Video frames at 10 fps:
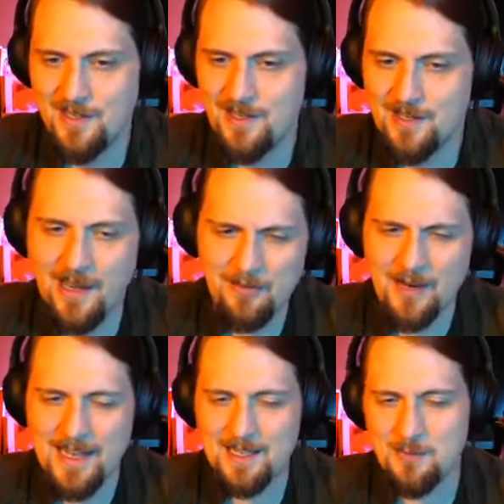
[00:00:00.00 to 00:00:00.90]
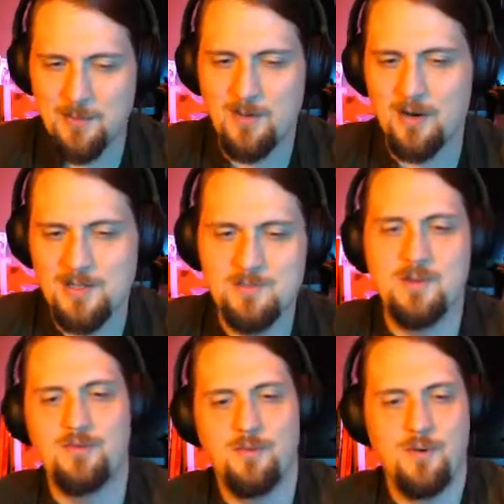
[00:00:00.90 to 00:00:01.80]
Never had he remarked
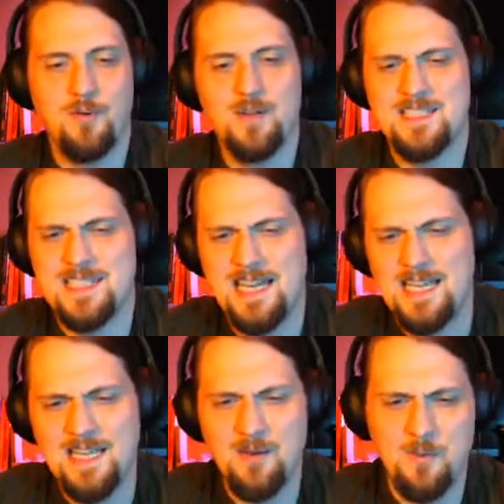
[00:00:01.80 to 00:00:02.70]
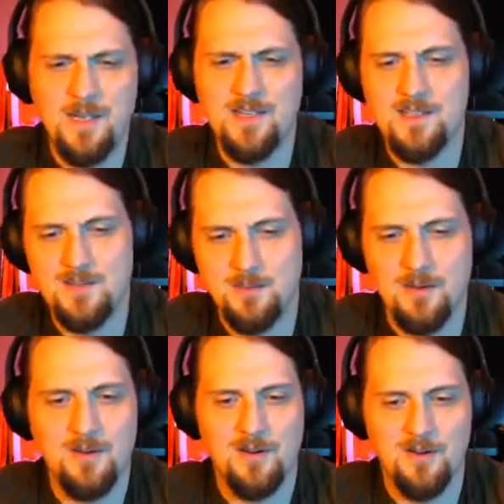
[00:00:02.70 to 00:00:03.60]
before what taking ways
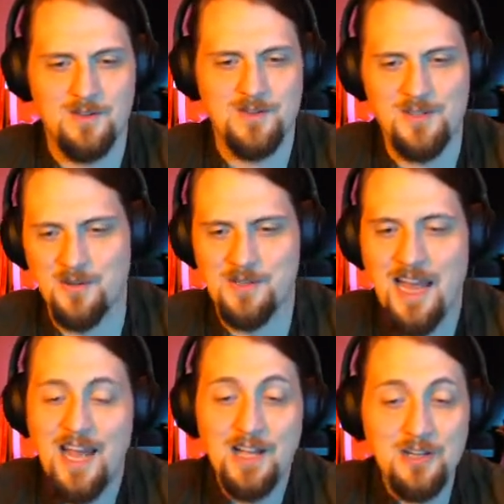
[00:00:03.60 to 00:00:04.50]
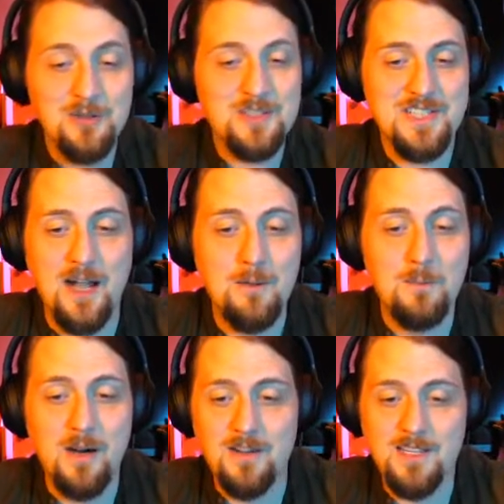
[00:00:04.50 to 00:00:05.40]
were hers, or noticed how
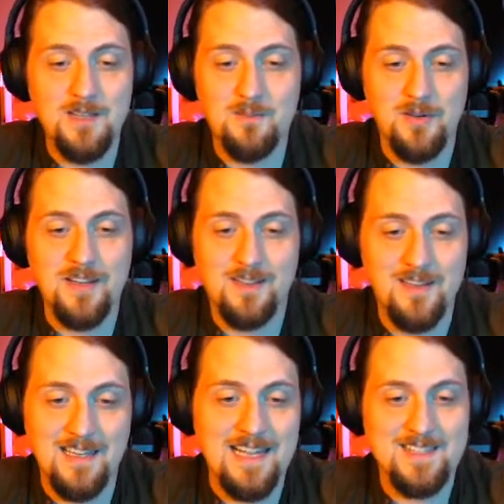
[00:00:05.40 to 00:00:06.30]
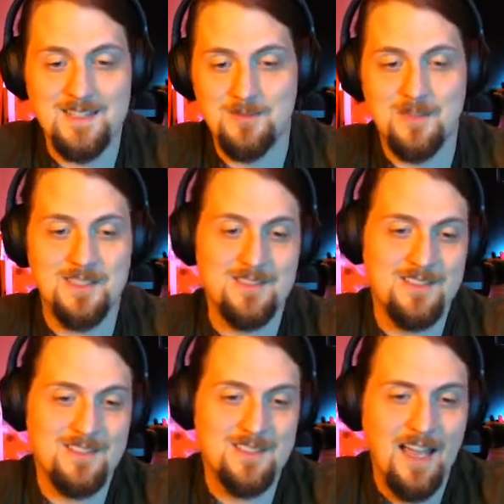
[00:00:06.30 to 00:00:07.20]
bonny and bright the lass
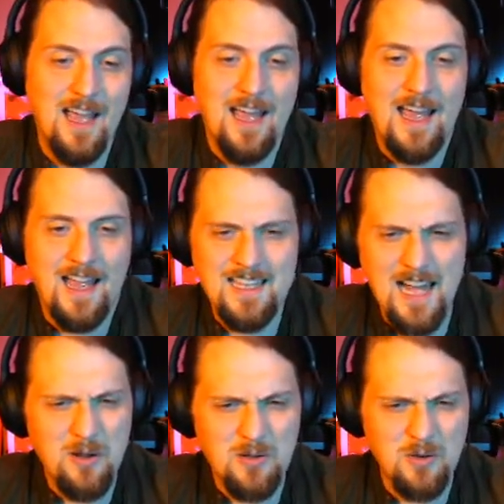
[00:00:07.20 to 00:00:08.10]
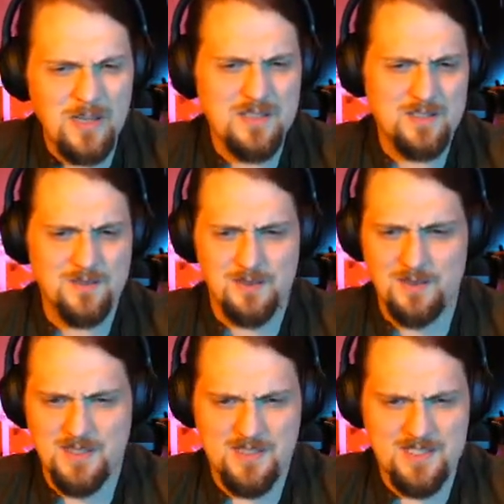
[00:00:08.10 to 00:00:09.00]
was, and how
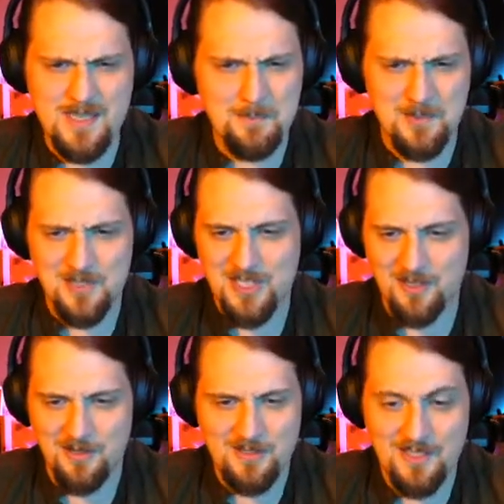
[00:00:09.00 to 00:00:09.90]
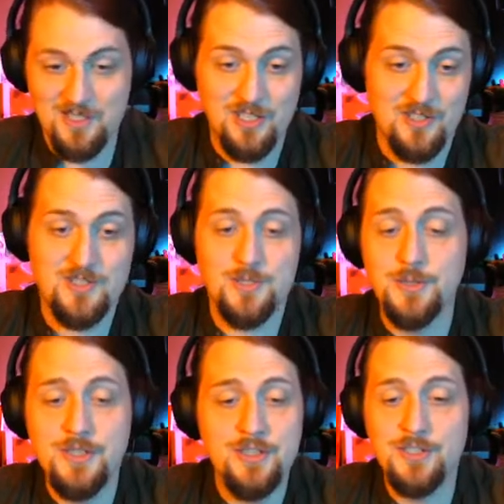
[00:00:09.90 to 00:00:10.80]
graceful and supple she looked as she
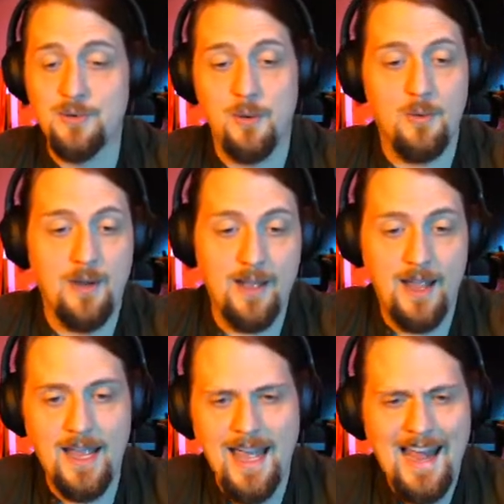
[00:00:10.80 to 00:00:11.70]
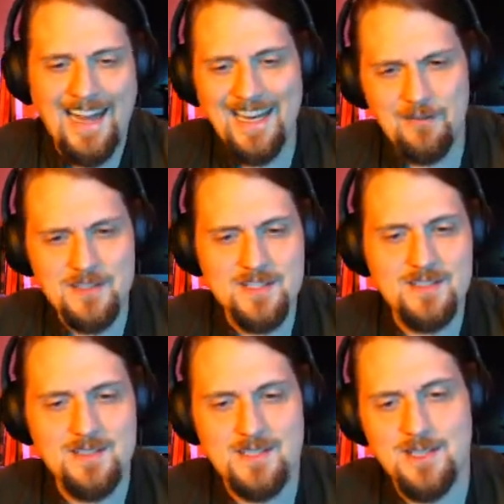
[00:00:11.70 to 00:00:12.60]
stood in the doorway. And ever
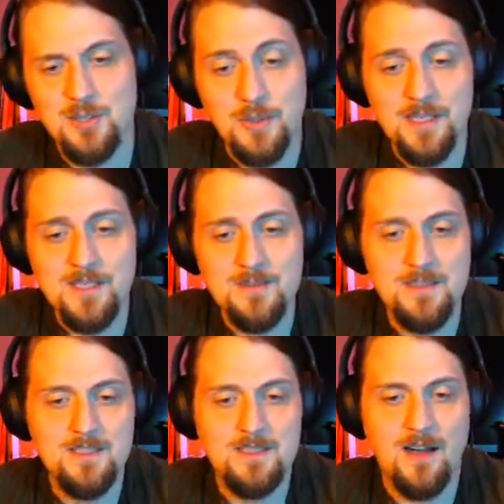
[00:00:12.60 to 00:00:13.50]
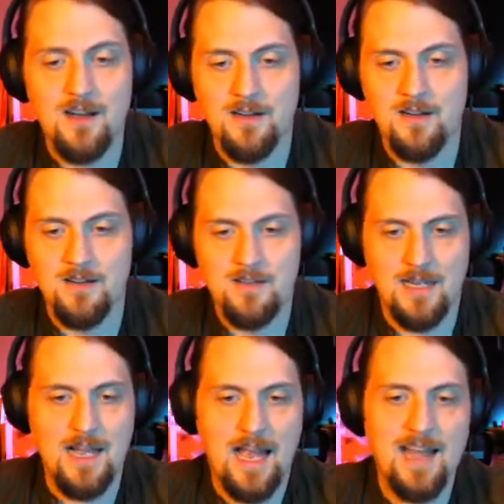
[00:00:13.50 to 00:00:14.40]
since the tradesman's daughter
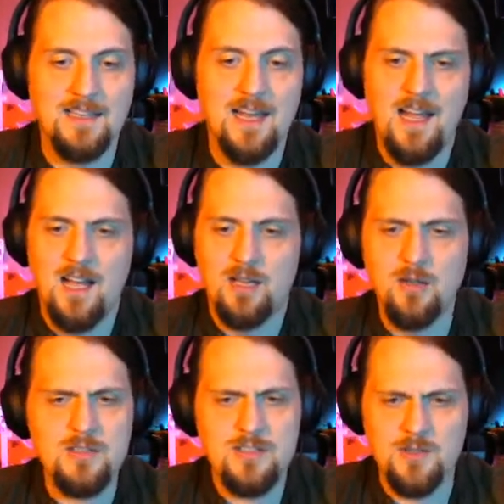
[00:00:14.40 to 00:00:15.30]
had looked so